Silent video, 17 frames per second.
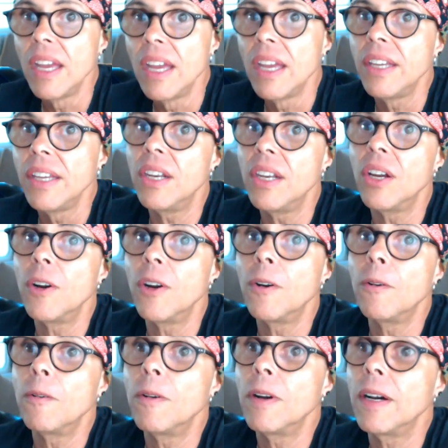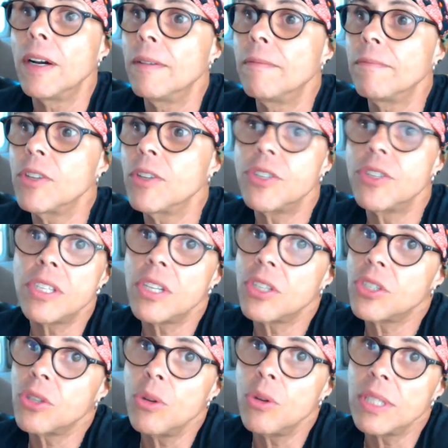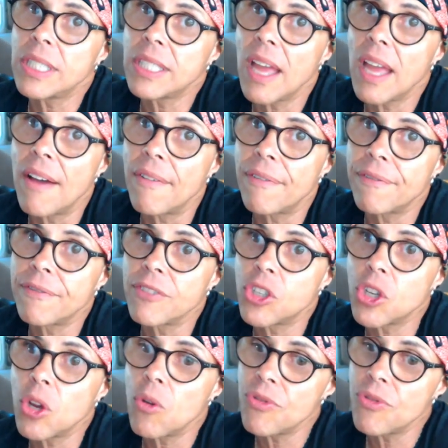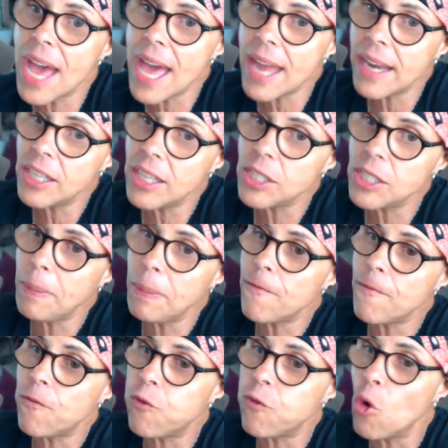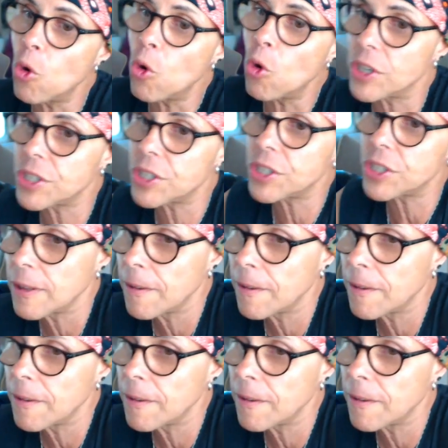you know, there's just a slew of stuff. So that is being forced.